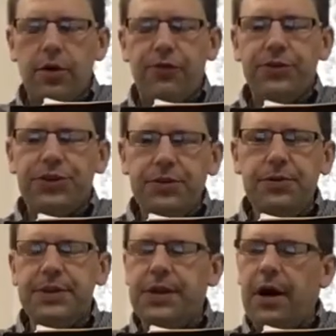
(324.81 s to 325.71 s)
For
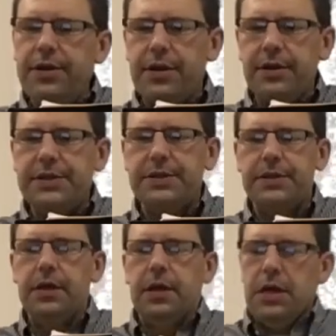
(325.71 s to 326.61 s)
Jews and others,
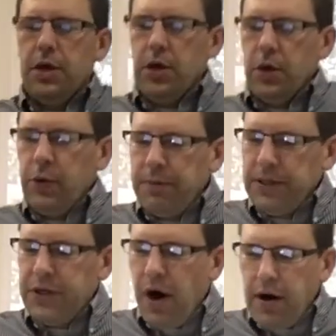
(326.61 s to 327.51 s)
who had
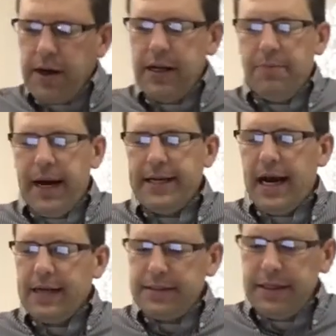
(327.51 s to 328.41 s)
been targeted by
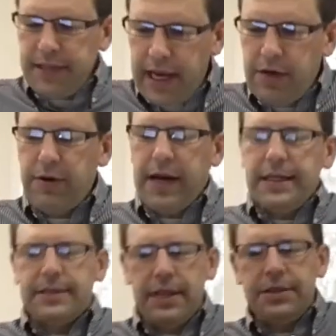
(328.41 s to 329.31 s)
Nazis, a
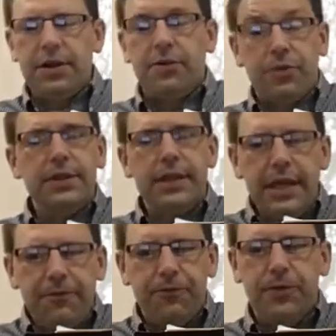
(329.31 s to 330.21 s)
great sense of
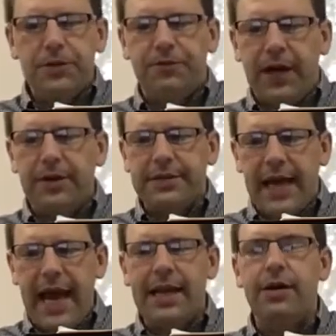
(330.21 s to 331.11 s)
relief was felt
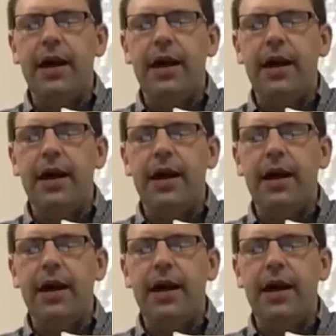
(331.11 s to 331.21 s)
at,